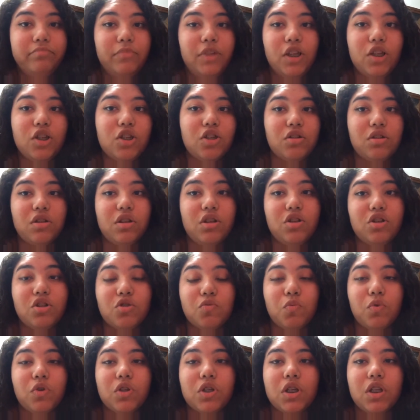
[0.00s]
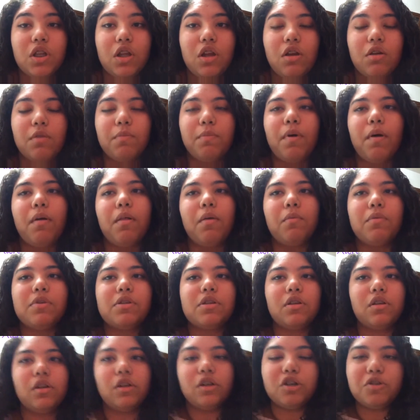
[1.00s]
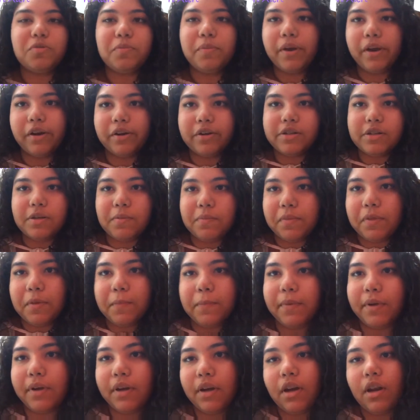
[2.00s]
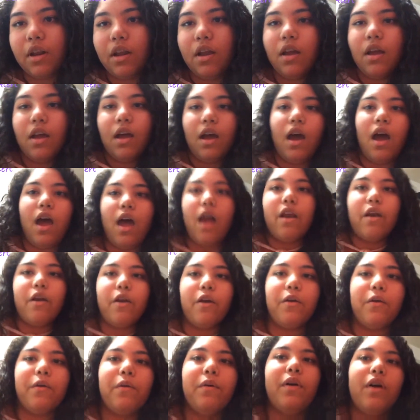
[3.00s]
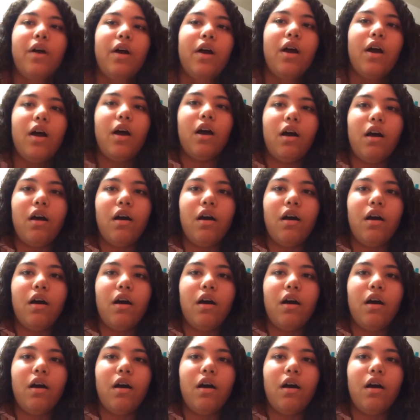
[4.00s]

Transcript: He just, he just wasn't there. He probably was on lunch break or something, but I don't know.